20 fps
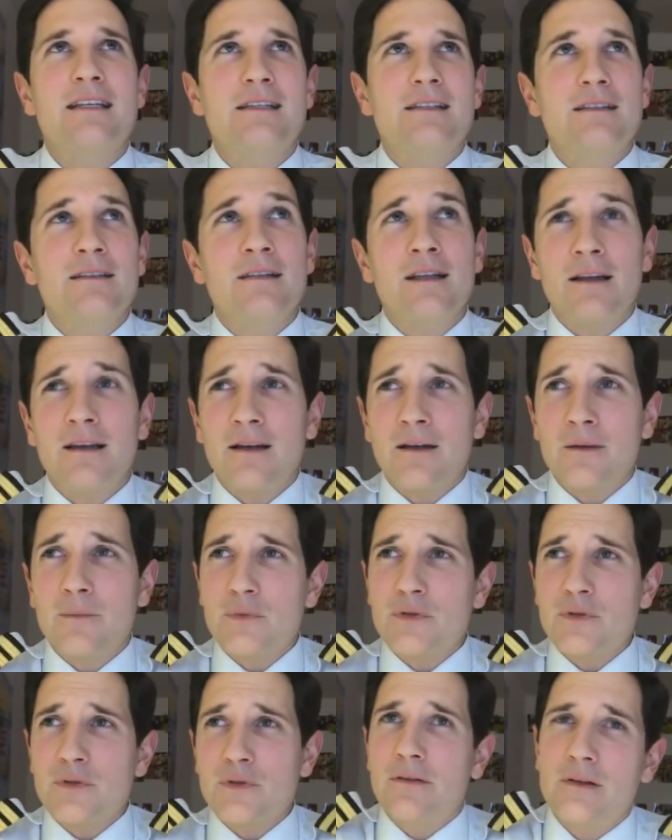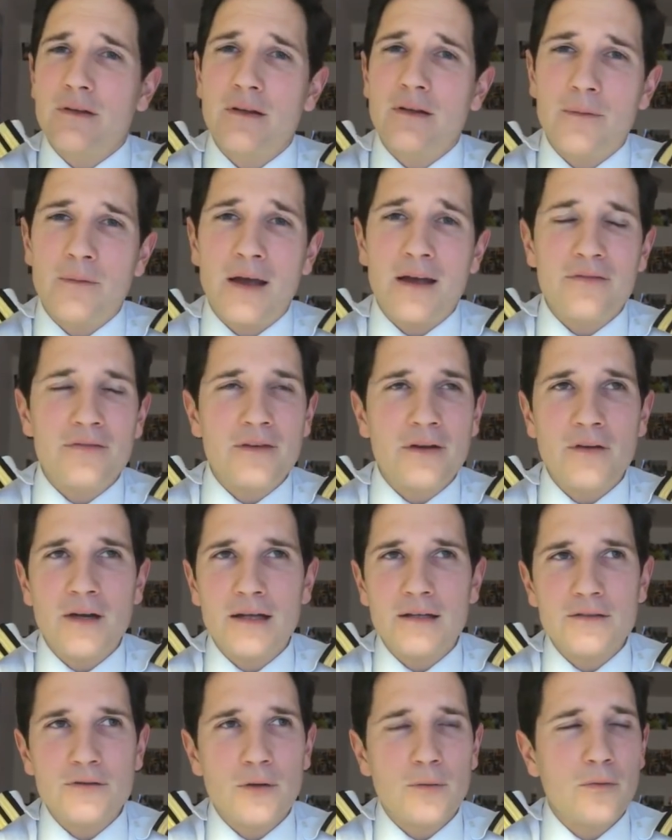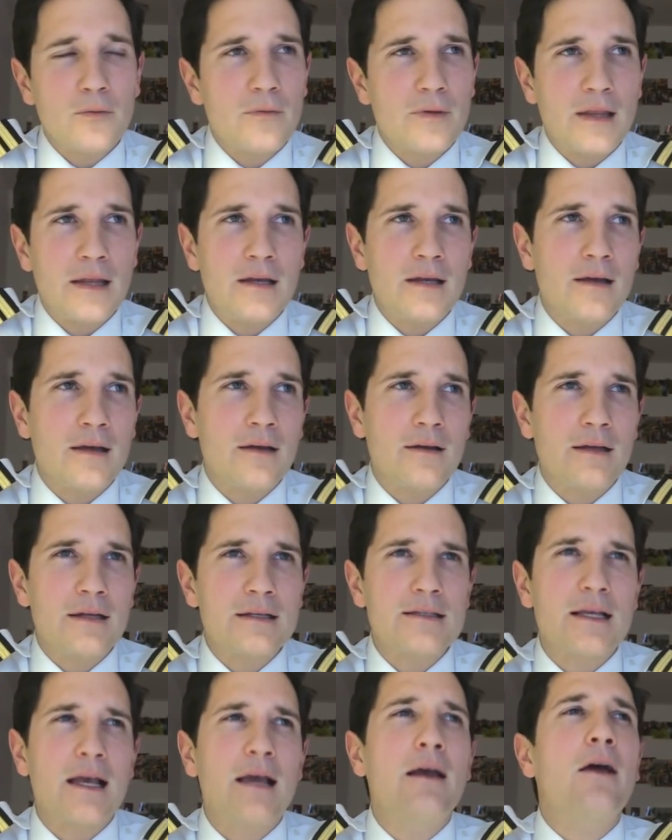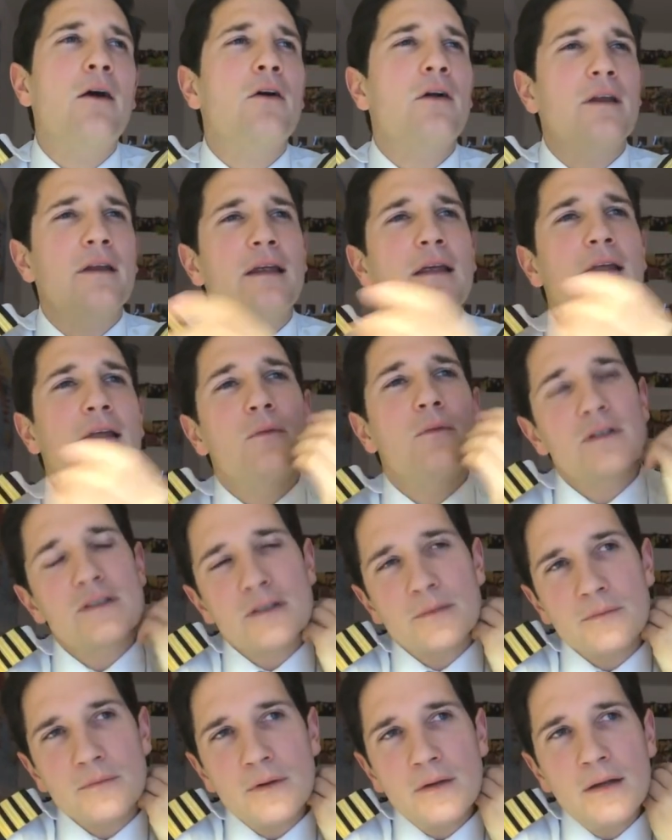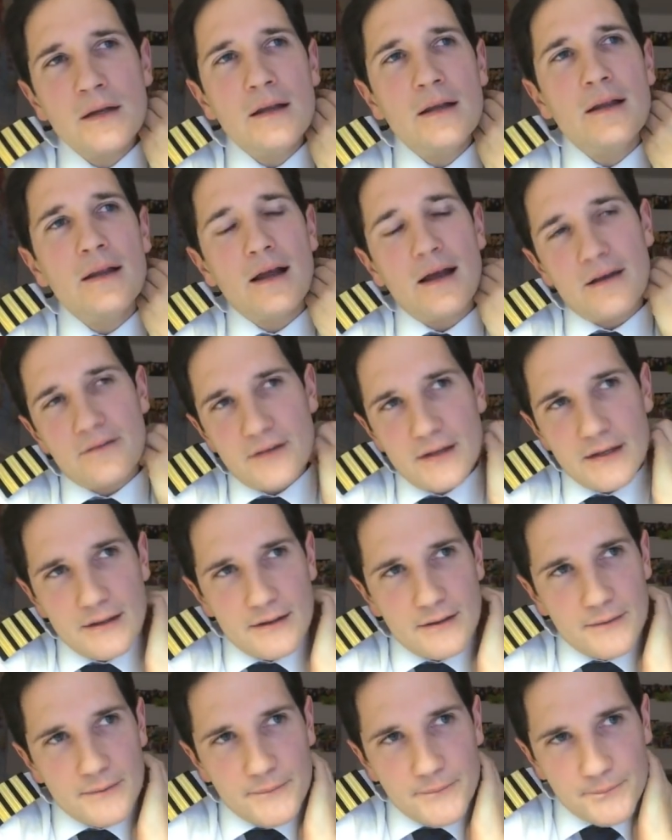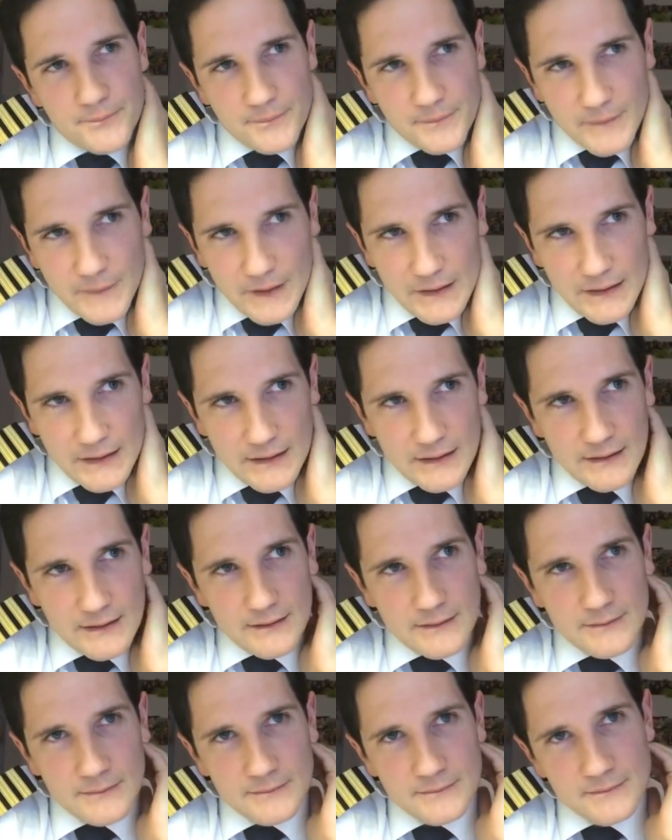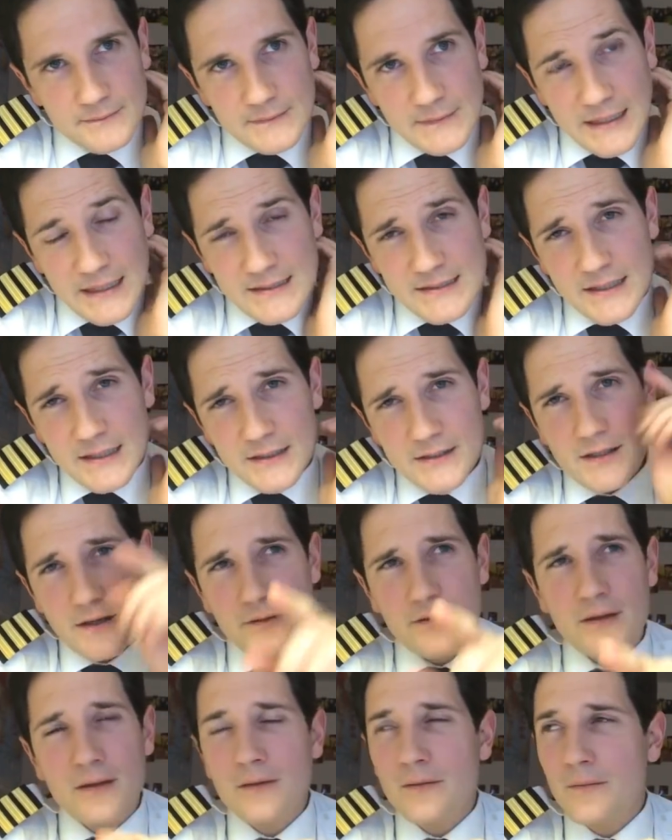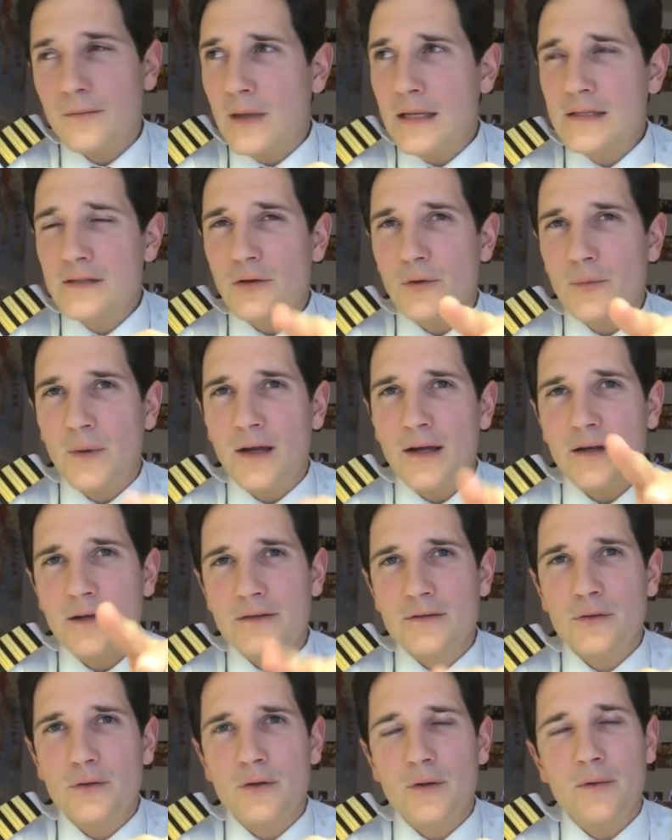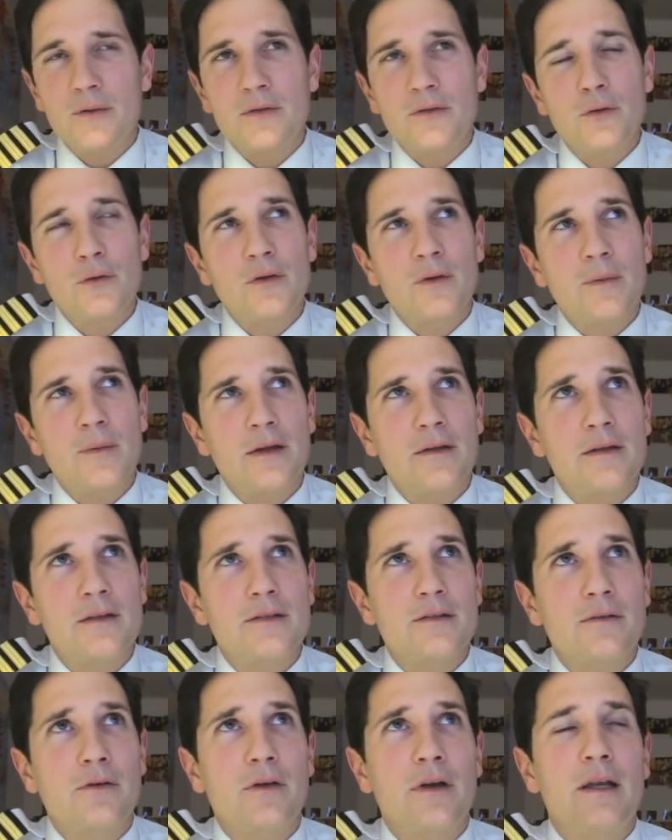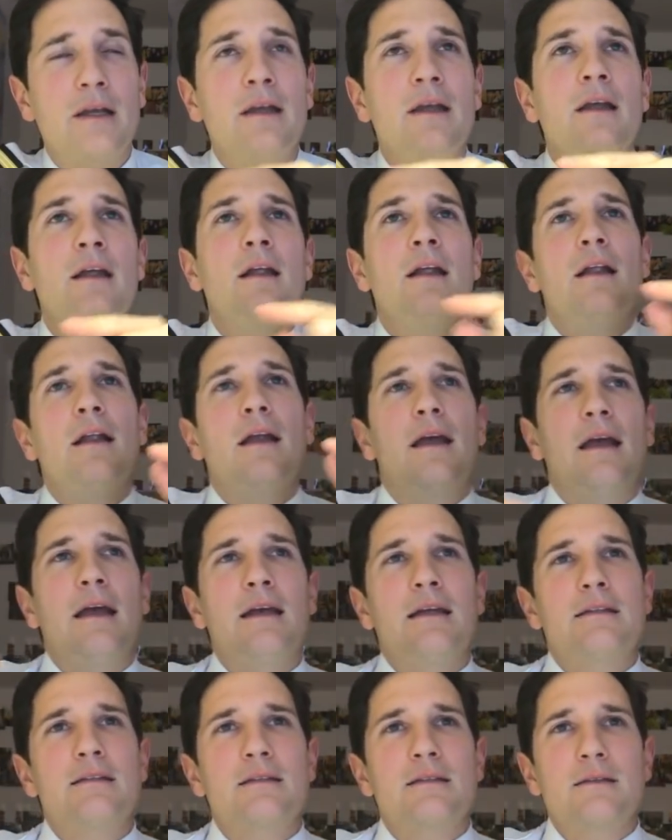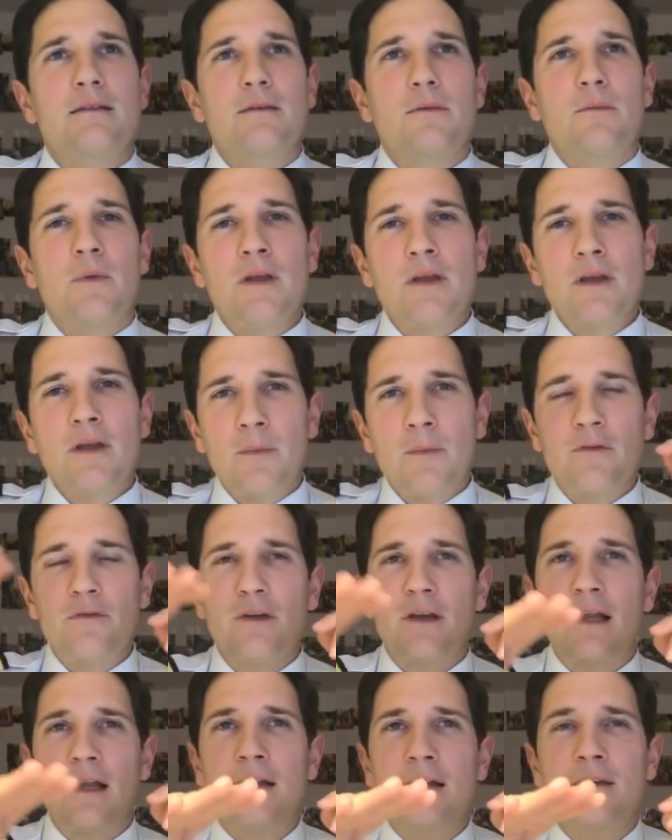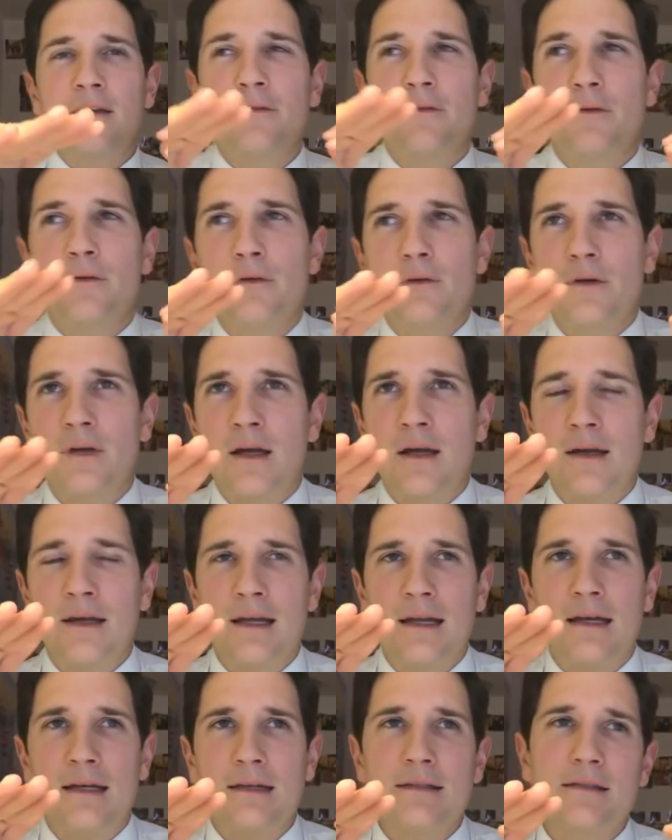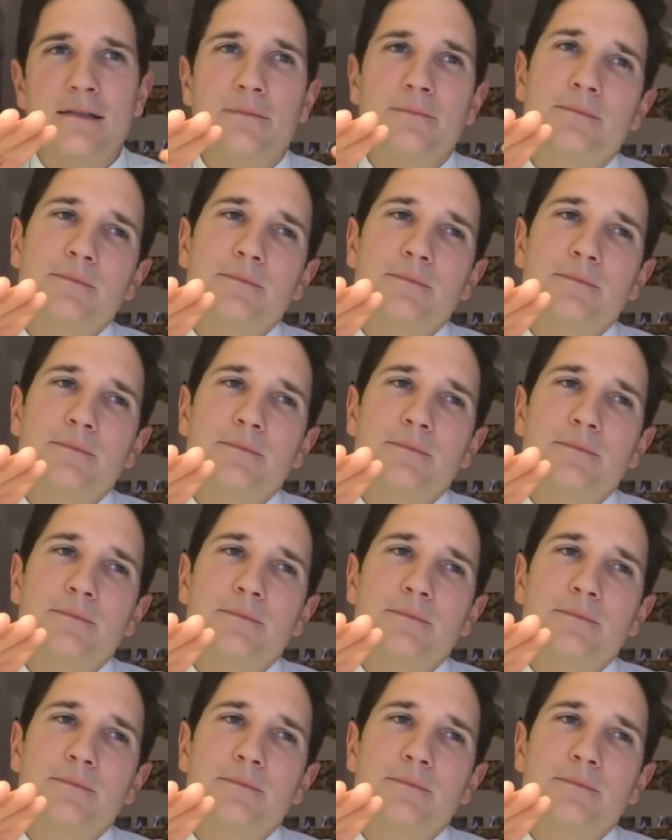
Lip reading: to 99% of the time. I've never had trouble with any ILS. I did. Well, I've had a. That's actually, I think Mental Pilot talked about this already. It's when you come in for landing for an ILS,